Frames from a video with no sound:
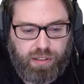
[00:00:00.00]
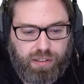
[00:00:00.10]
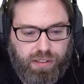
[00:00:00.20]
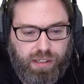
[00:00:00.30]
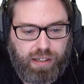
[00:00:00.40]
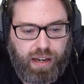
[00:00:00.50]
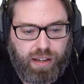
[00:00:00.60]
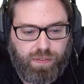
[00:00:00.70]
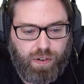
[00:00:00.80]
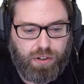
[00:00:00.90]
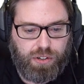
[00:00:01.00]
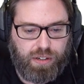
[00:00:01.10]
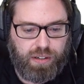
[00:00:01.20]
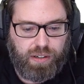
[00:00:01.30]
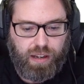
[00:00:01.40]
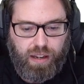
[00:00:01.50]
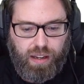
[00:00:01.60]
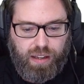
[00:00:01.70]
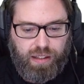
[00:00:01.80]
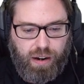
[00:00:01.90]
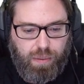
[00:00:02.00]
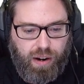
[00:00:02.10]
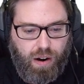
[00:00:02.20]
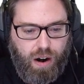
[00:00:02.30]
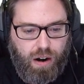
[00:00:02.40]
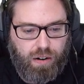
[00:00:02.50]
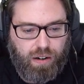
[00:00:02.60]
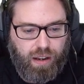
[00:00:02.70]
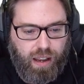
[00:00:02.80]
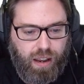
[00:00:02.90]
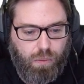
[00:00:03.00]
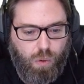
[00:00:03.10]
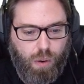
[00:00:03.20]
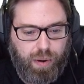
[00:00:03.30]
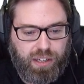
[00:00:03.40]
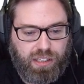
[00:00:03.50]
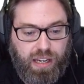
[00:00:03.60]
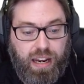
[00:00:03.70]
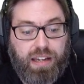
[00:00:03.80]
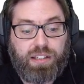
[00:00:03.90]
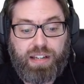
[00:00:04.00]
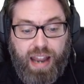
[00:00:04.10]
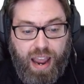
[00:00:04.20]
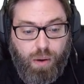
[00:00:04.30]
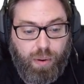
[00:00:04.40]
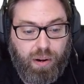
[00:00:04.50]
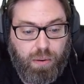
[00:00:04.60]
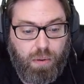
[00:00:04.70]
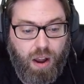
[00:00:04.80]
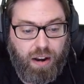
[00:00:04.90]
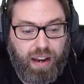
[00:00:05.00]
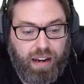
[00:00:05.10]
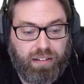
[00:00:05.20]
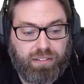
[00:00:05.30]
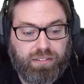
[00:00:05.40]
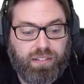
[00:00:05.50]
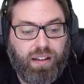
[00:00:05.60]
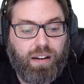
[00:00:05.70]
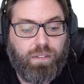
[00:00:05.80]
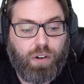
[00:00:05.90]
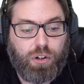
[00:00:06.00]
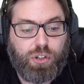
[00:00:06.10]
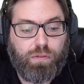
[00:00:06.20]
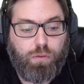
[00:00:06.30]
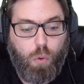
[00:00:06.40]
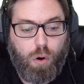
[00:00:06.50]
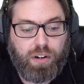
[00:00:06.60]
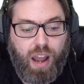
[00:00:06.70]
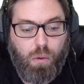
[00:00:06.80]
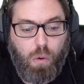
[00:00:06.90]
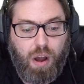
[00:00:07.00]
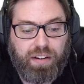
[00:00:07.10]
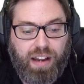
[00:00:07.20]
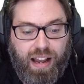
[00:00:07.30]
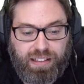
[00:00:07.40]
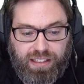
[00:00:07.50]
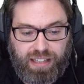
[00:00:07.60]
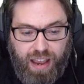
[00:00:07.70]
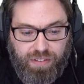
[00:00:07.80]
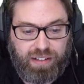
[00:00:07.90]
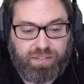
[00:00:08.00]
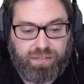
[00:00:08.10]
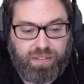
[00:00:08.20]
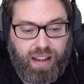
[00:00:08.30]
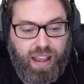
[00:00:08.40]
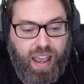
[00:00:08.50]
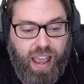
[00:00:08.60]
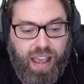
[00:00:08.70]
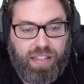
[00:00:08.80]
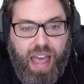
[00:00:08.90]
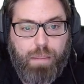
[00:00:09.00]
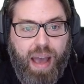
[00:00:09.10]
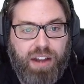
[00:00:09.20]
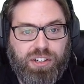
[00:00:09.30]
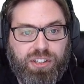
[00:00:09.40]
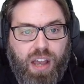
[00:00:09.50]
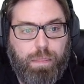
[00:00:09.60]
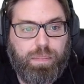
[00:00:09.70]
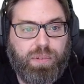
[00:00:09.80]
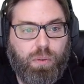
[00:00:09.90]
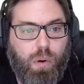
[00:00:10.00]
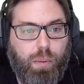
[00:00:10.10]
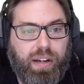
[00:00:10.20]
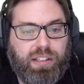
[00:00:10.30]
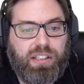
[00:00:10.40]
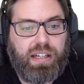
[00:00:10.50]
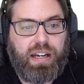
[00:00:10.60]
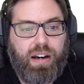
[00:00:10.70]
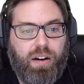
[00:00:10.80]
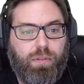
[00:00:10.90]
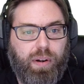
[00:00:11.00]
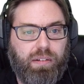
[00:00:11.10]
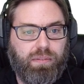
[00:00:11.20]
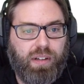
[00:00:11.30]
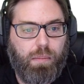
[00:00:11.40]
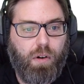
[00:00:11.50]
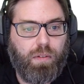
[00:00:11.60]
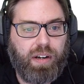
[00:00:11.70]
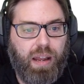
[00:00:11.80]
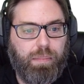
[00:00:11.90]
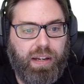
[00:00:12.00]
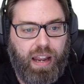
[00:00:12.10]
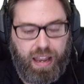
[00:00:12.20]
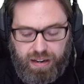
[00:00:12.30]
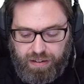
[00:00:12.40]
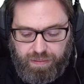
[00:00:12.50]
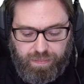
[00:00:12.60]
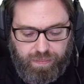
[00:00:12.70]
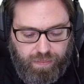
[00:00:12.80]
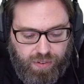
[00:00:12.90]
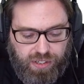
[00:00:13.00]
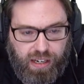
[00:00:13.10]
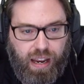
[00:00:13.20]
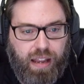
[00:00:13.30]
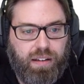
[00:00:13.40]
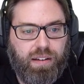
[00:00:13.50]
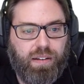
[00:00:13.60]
CDS version. There we are. And what we see is now we are running version 4.1.7. And that matches up to what we can see here if we come over to npm once again,